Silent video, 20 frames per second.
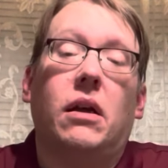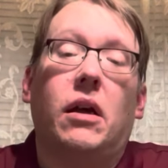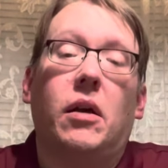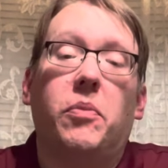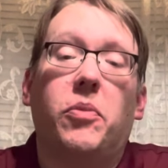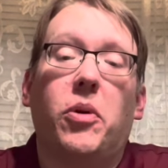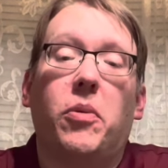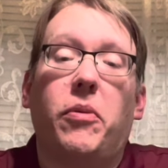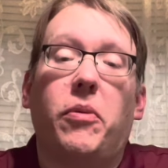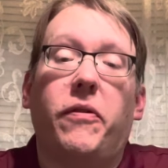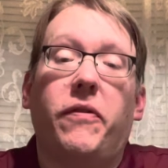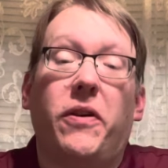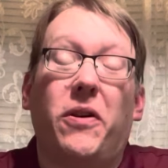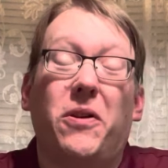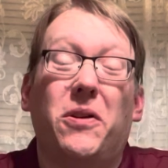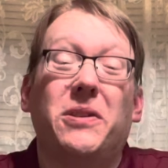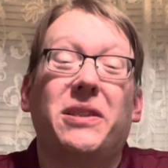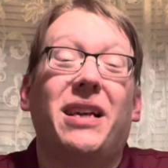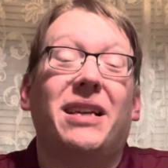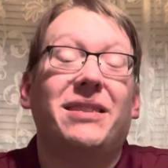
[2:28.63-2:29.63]
promo
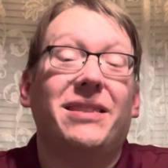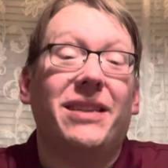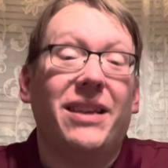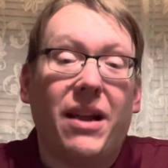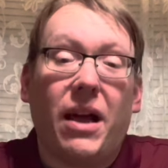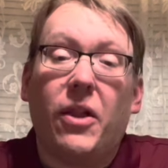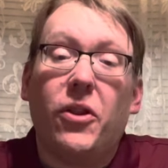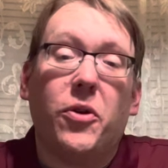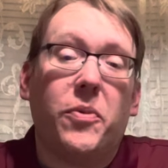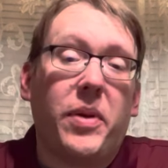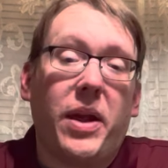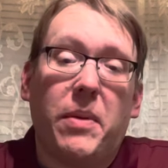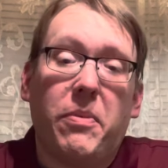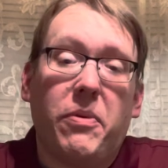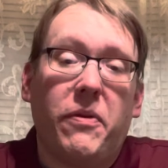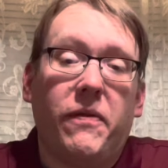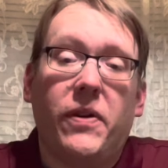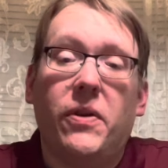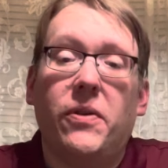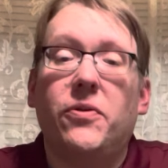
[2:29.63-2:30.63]
photos, as did other
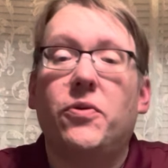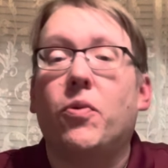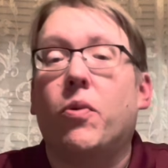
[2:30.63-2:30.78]
pay-per-views,